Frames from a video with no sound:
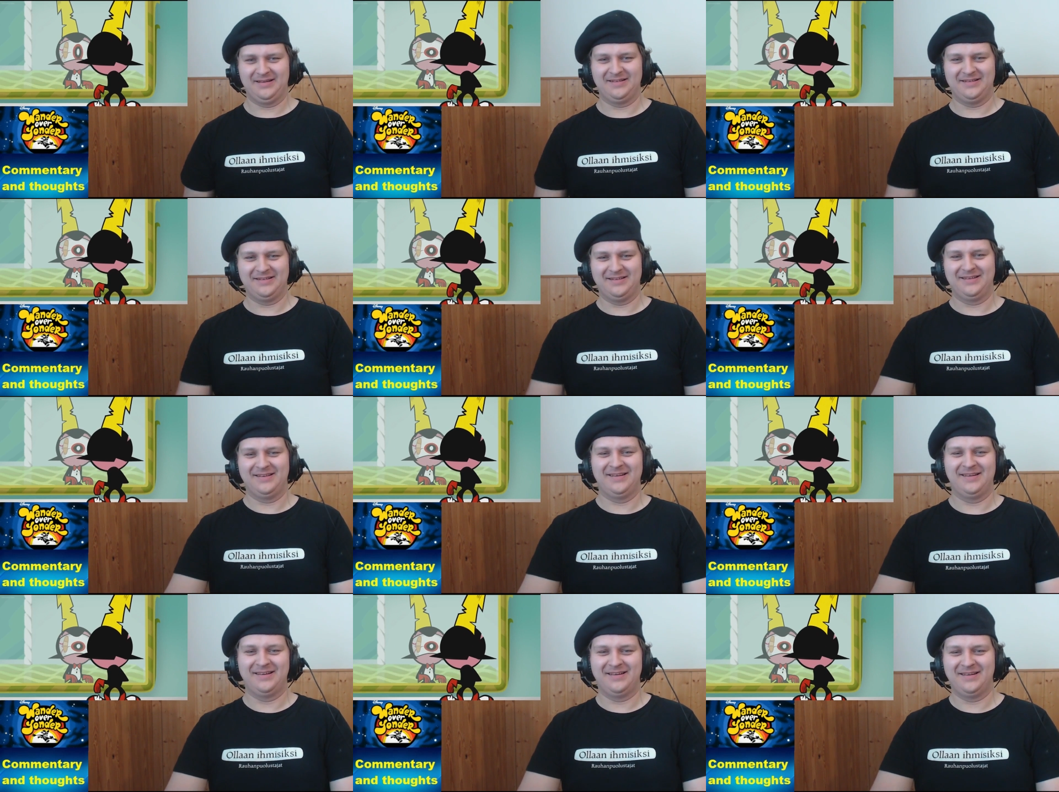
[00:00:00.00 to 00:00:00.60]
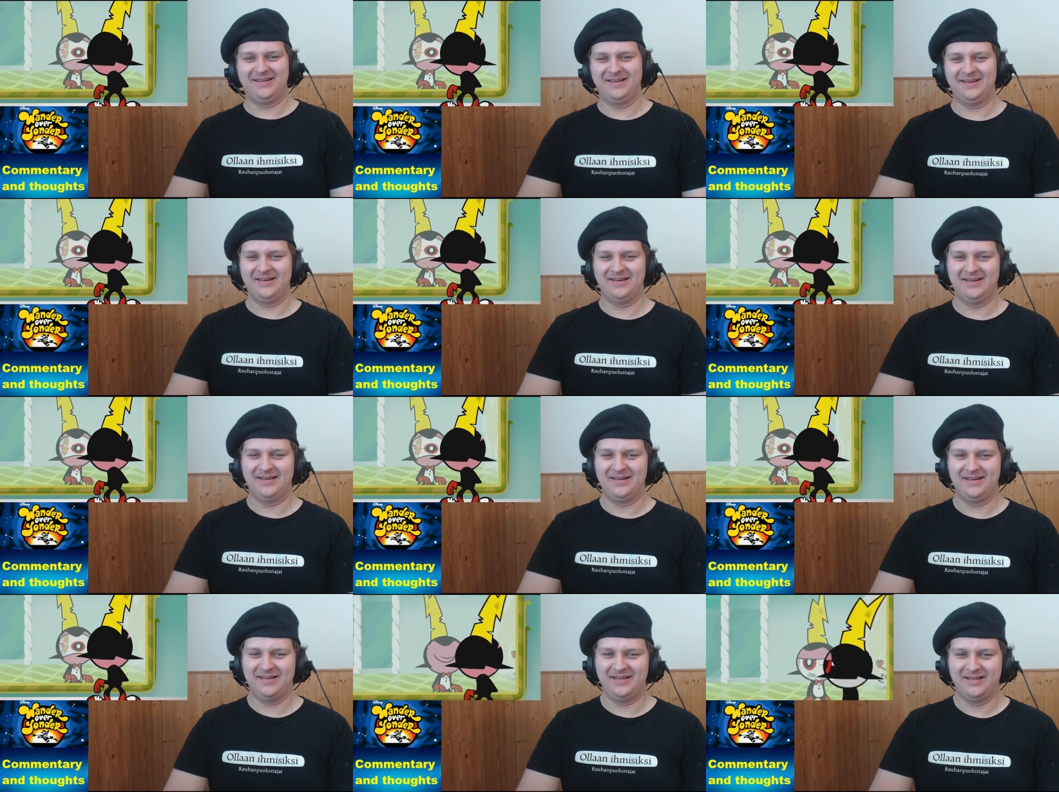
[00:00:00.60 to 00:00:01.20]

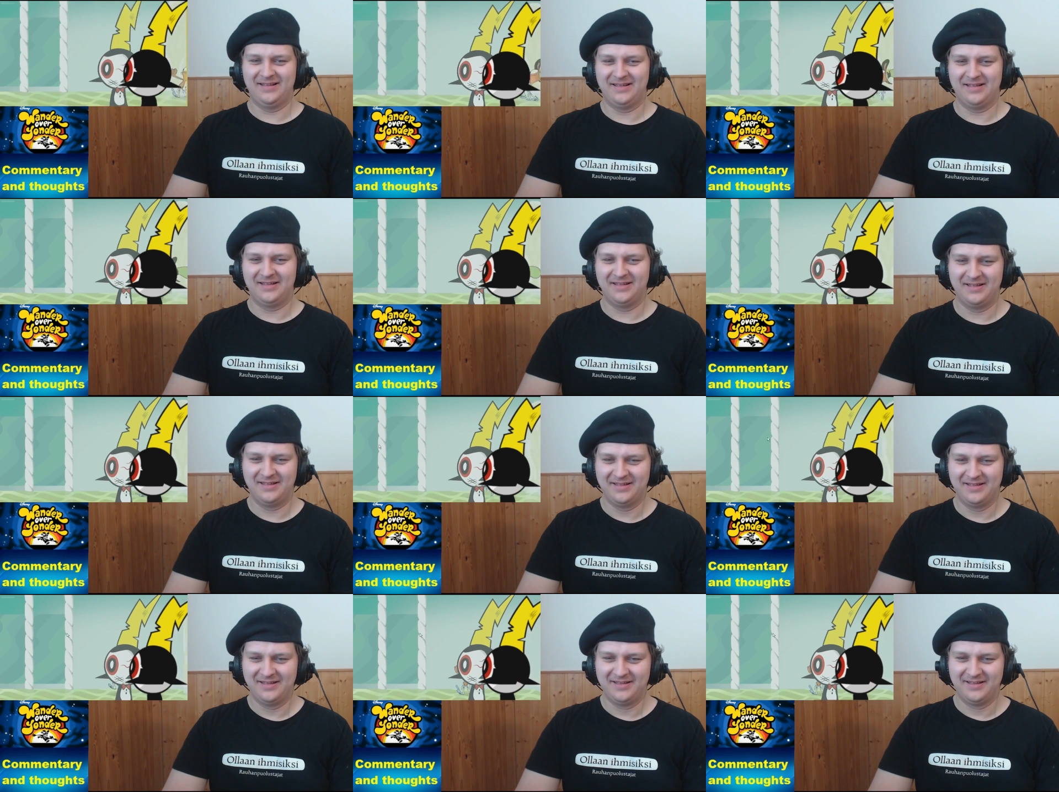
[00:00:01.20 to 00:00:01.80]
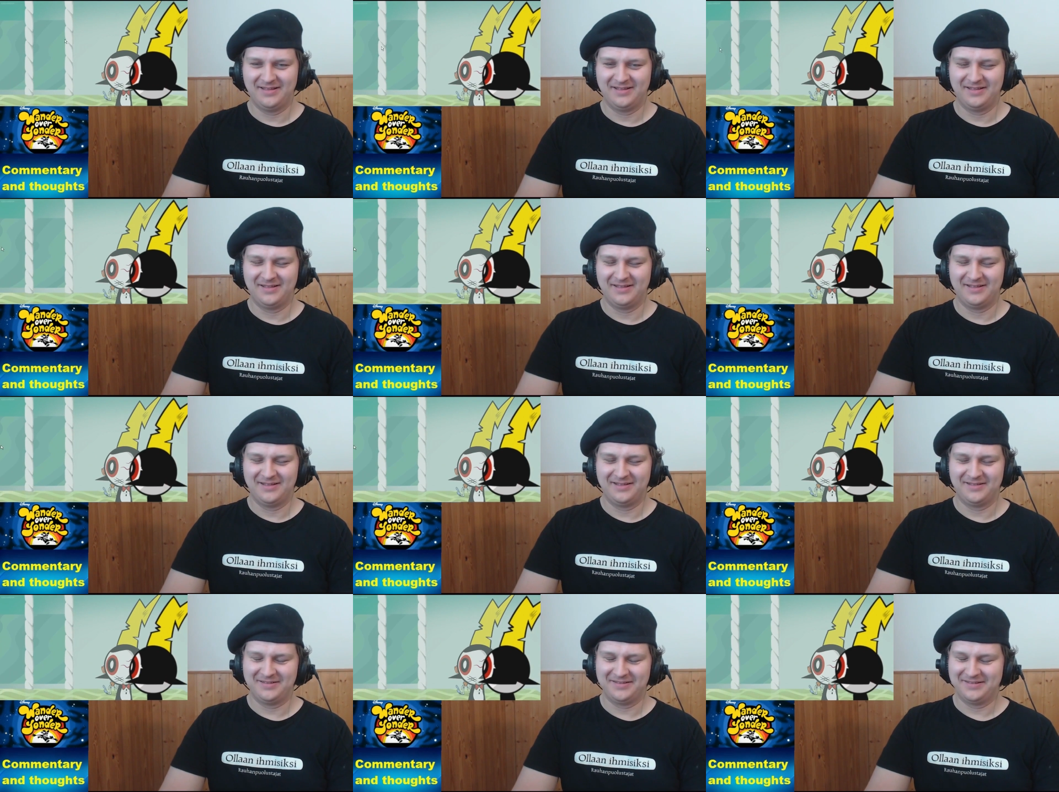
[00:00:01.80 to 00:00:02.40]

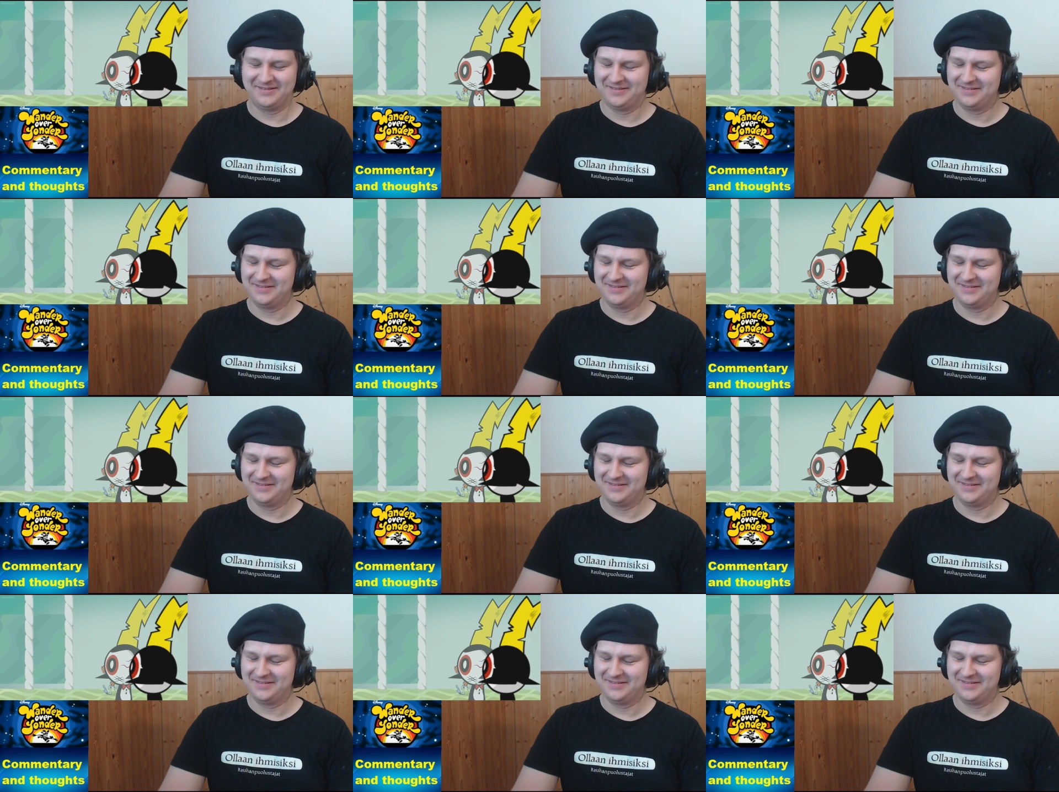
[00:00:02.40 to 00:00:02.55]
Nobody speaks.